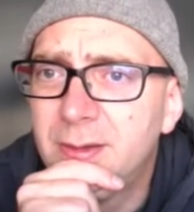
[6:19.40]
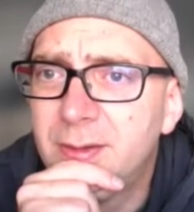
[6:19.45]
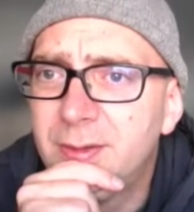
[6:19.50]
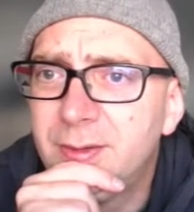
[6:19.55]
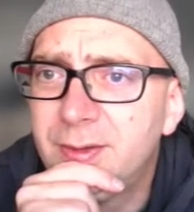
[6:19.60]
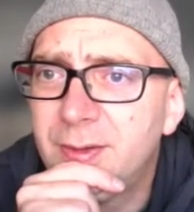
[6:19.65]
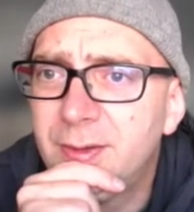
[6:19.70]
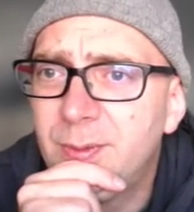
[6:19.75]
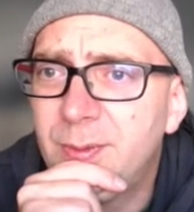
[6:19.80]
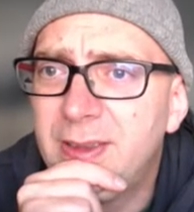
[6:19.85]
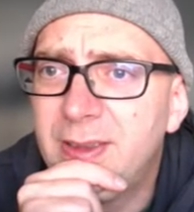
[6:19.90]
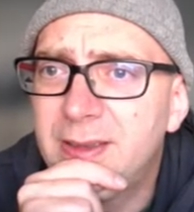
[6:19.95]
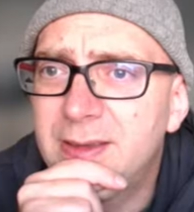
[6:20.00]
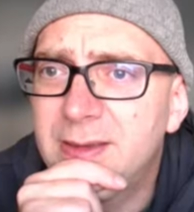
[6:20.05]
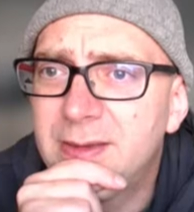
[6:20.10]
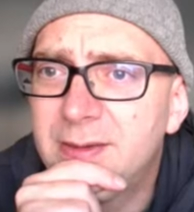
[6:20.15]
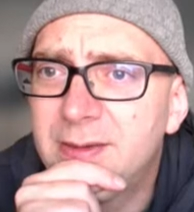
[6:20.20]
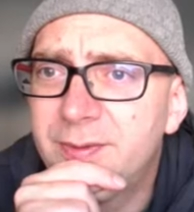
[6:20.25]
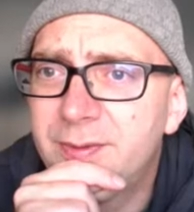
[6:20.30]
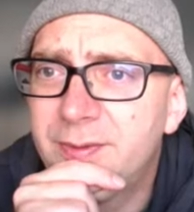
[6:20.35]
So where
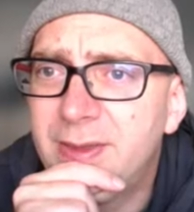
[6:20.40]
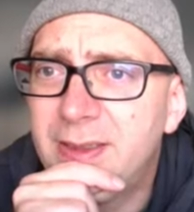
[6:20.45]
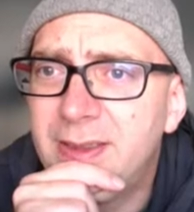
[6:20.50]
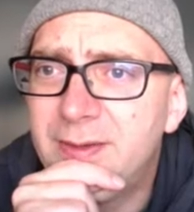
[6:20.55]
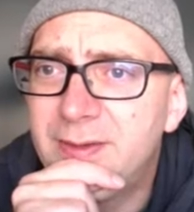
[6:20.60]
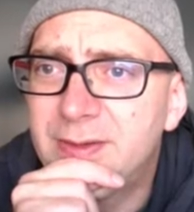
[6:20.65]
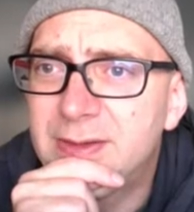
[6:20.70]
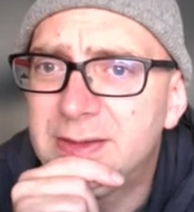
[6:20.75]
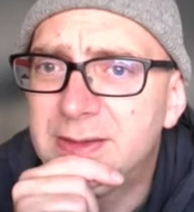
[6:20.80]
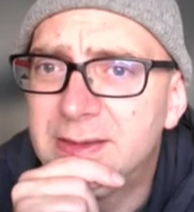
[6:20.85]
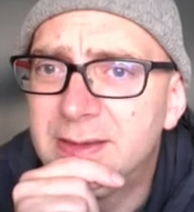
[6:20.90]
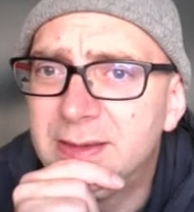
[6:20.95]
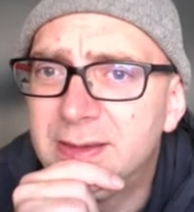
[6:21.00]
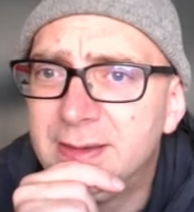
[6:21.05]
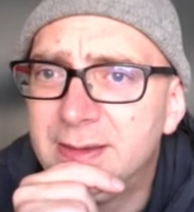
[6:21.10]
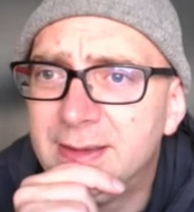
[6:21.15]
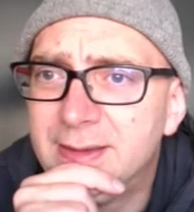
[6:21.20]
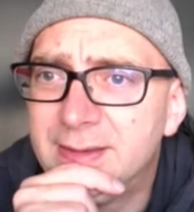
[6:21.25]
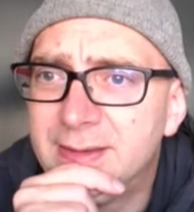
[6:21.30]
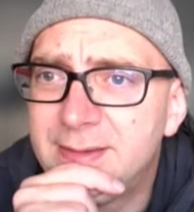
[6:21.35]
can the 5s can go
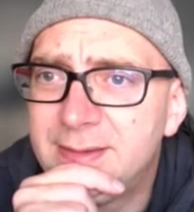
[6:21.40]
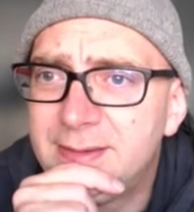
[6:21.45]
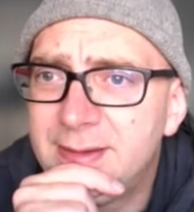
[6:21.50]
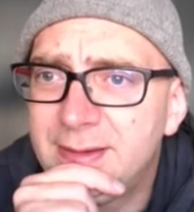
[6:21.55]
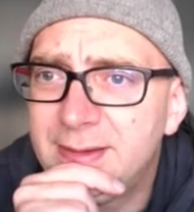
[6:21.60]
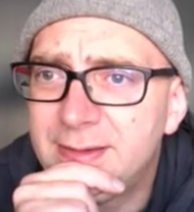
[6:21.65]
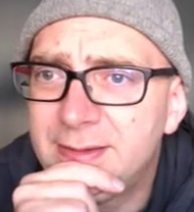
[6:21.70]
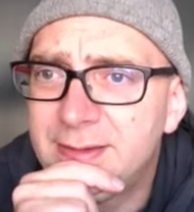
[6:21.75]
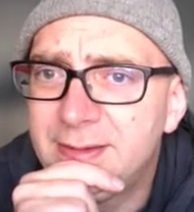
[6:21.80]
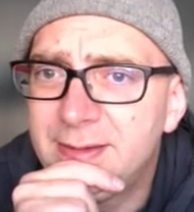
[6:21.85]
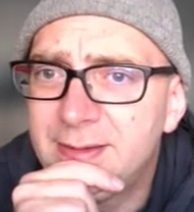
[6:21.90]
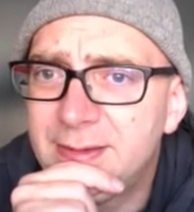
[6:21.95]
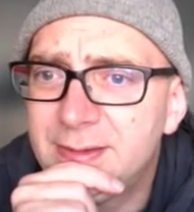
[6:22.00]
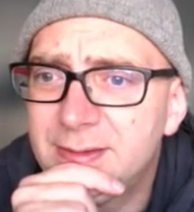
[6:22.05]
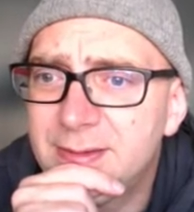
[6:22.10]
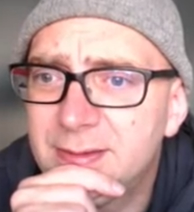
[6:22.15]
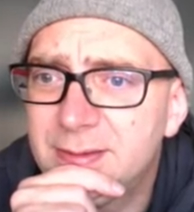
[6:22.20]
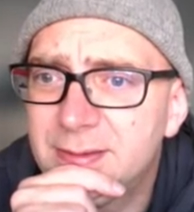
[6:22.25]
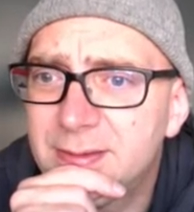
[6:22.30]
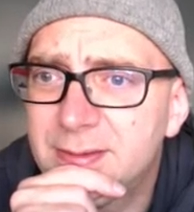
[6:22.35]
there? The 6s.
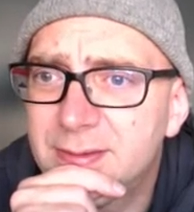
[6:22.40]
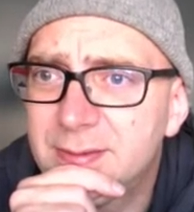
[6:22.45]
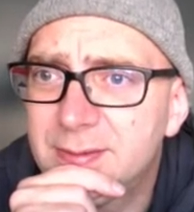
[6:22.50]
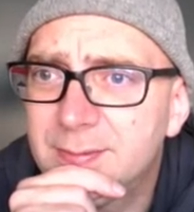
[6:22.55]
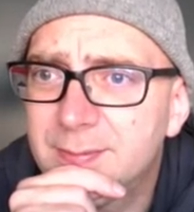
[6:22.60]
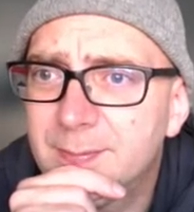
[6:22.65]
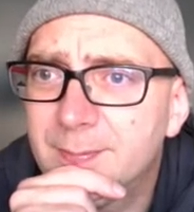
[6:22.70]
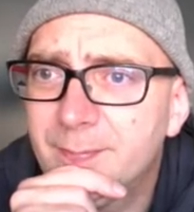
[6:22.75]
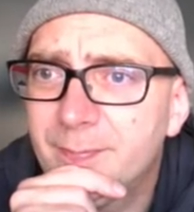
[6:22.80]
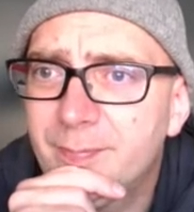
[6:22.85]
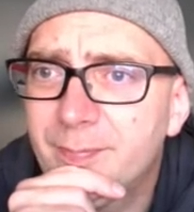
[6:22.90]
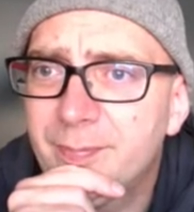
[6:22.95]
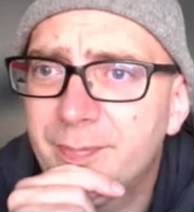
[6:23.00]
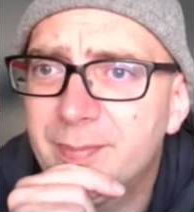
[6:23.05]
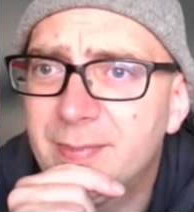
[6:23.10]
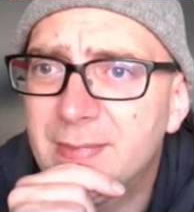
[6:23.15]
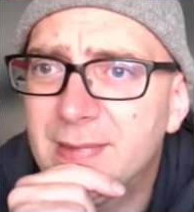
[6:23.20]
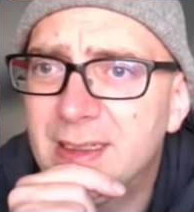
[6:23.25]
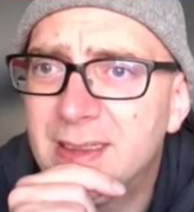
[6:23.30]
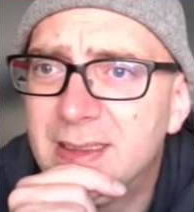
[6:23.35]

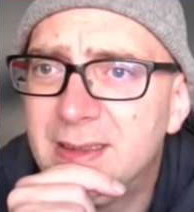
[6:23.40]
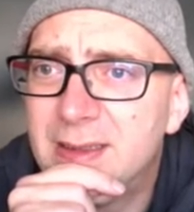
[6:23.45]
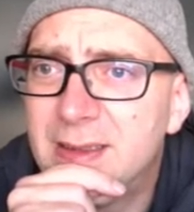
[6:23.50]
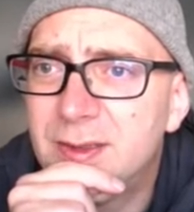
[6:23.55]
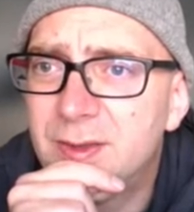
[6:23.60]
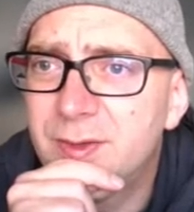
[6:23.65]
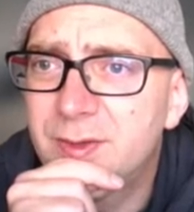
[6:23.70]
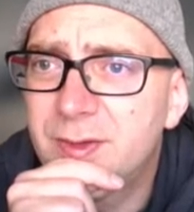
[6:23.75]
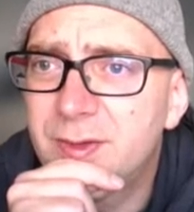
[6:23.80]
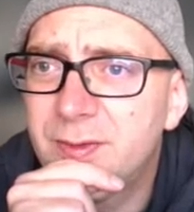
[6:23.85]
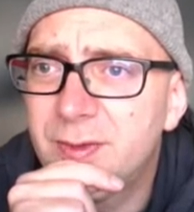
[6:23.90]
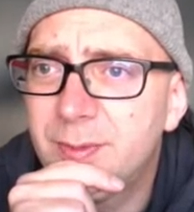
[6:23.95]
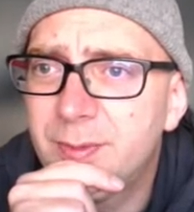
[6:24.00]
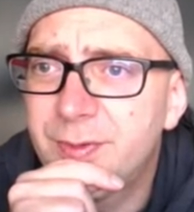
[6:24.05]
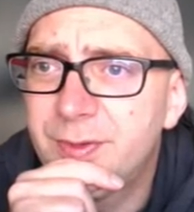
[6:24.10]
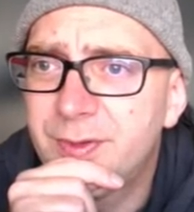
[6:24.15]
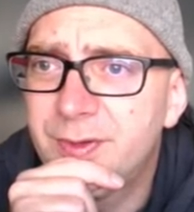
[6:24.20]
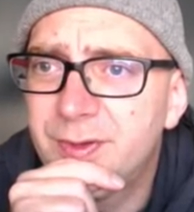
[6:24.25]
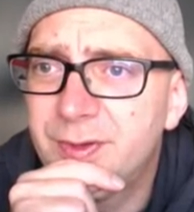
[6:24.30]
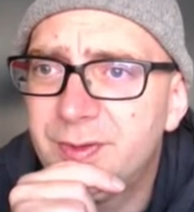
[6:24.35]
Lots of
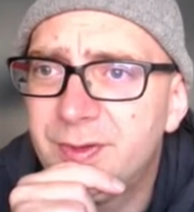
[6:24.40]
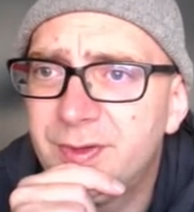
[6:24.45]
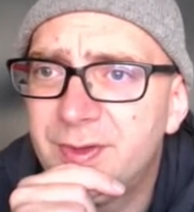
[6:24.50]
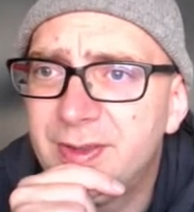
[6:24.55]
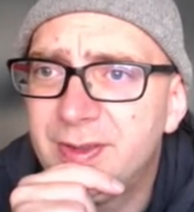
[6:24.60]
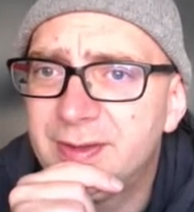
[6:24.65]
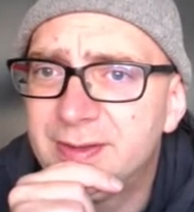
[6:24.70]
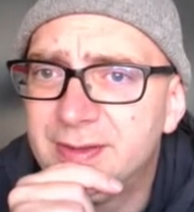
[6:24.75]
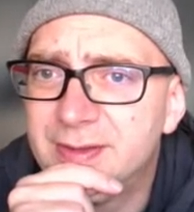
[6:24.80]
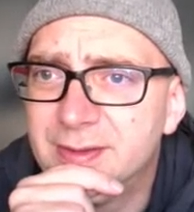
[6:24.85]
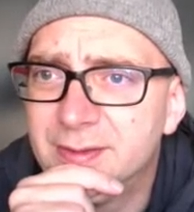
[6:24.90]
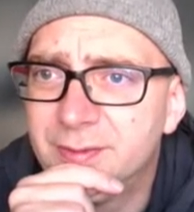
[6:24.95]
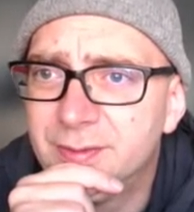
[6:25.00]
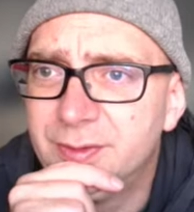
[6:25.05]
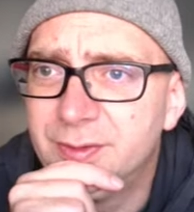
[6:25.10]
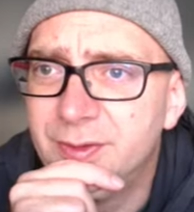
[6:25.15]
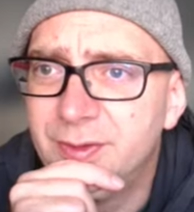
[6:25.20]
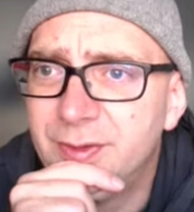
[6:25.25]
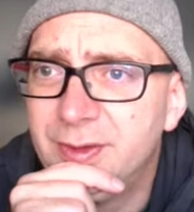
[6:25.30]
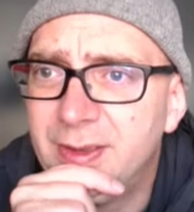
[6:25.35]
options for 6s,
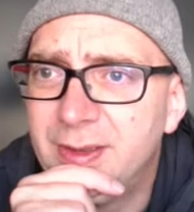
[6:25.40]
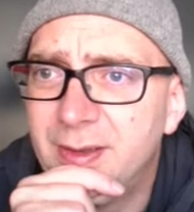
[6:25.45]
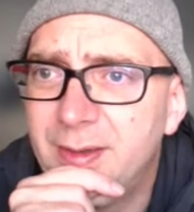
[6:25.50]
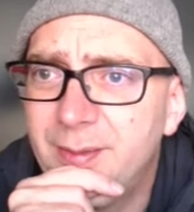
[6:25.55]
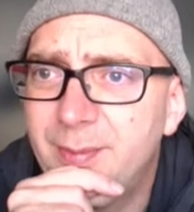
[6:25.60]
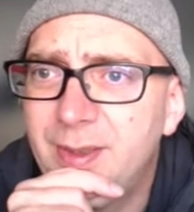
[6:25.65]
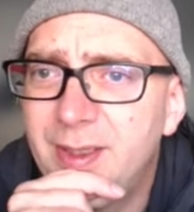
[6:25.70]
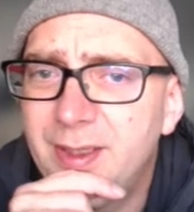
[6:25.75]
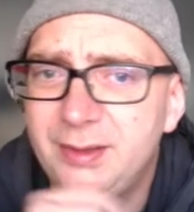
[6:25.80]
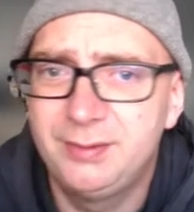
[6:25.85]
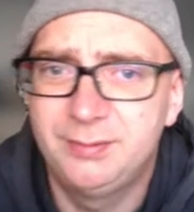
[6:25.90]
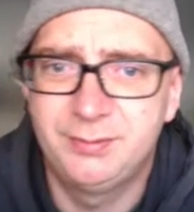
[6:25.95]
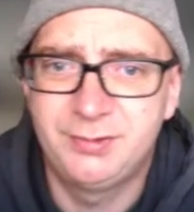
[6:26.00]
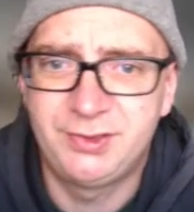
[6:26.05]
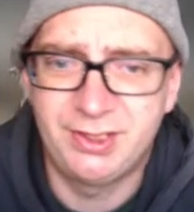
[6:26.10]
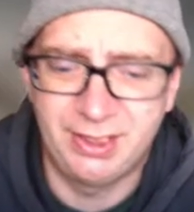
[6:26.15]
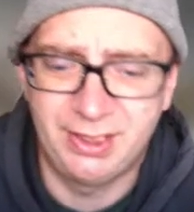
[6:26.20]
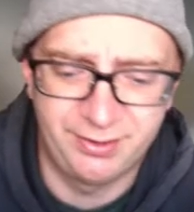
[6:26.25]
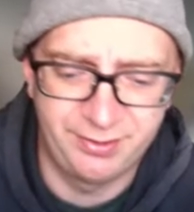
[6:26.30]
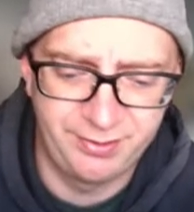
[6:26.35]
unfortunately. I might
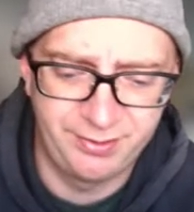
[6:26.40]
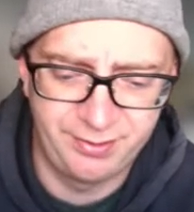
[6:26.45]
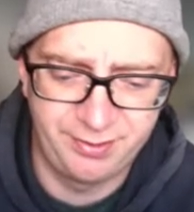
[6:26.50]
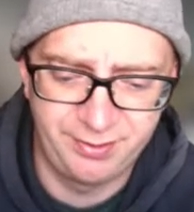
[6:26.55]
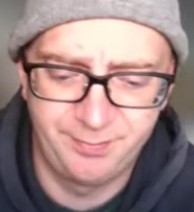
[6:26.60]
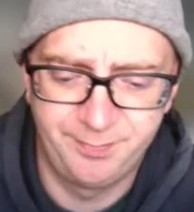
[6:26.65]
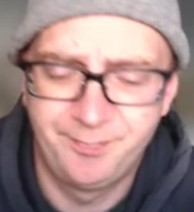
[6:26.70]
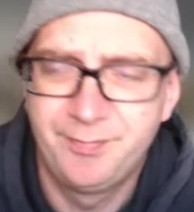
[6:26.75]
just...